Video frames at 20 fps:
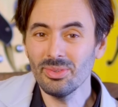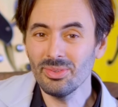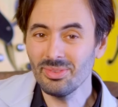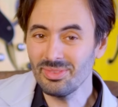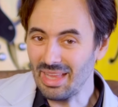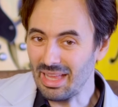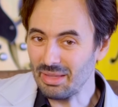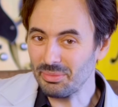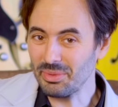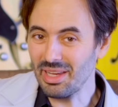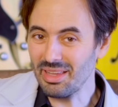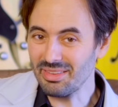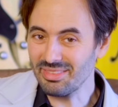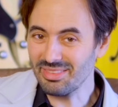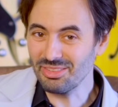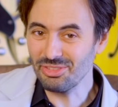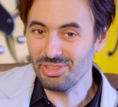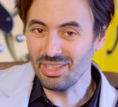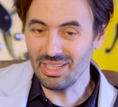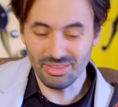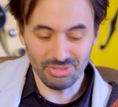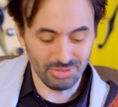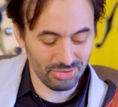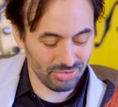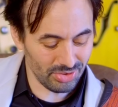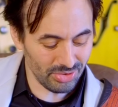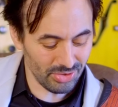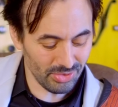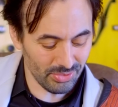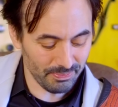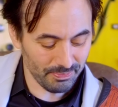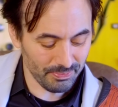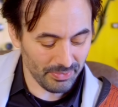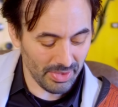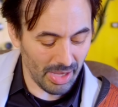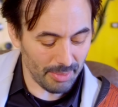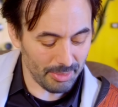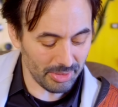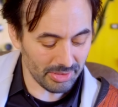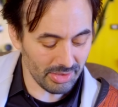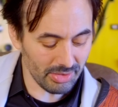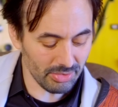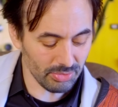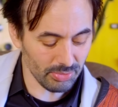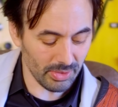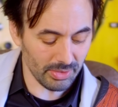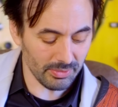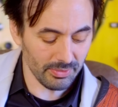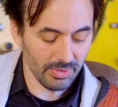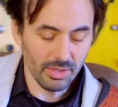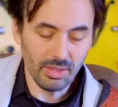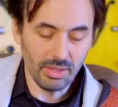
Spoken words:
That one has to change too. How about this one?